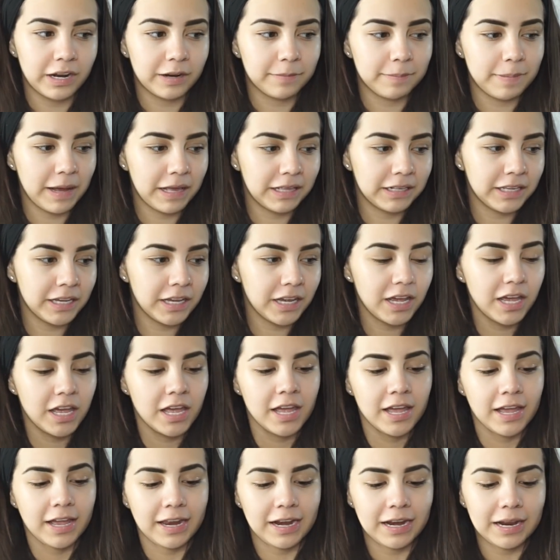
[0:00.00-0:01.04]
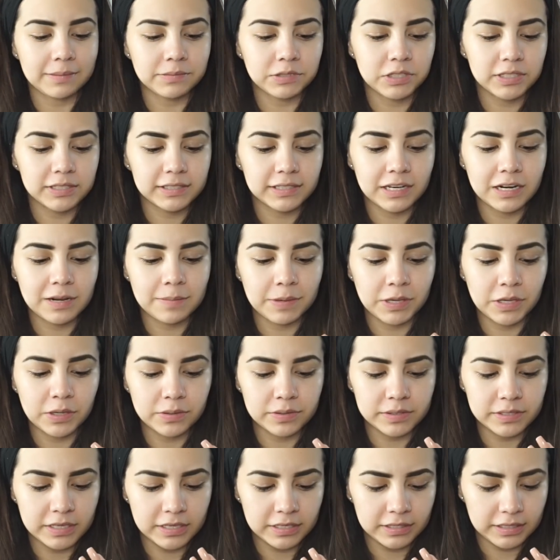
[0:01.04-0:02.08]
palette, and I'm just gonna be
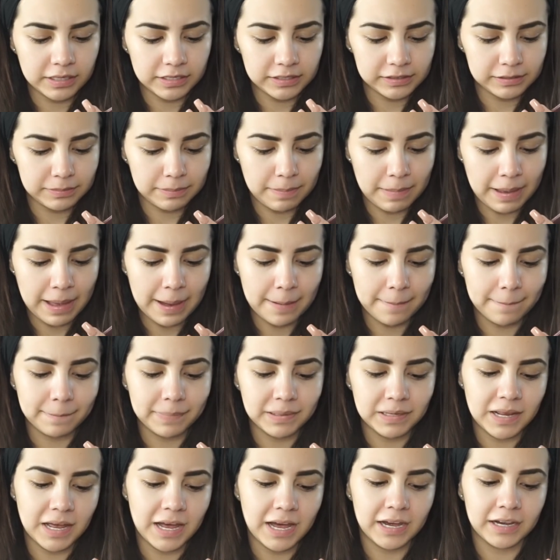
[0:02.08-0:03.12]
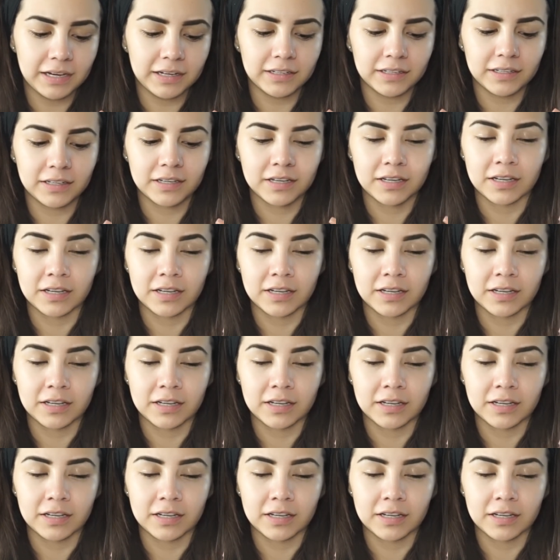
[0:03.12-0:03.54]
using this matte black